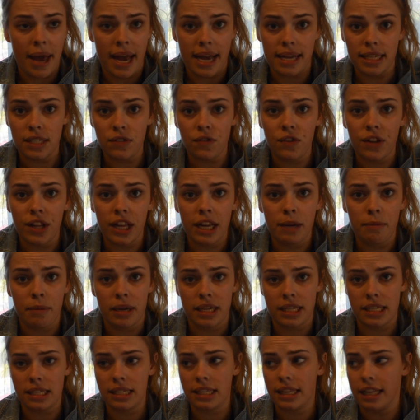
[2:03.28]
peacefully in my
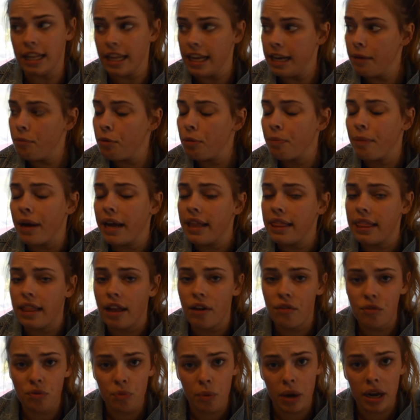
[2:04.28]
sleep with my
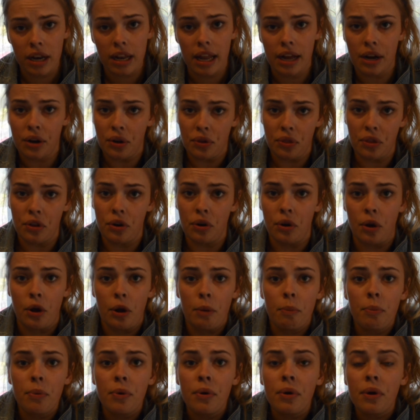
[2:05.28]
loved one, like on The
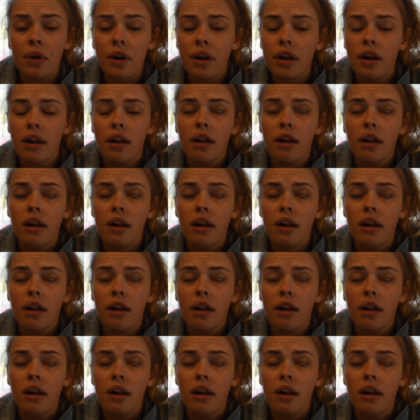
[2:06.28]
Notebook?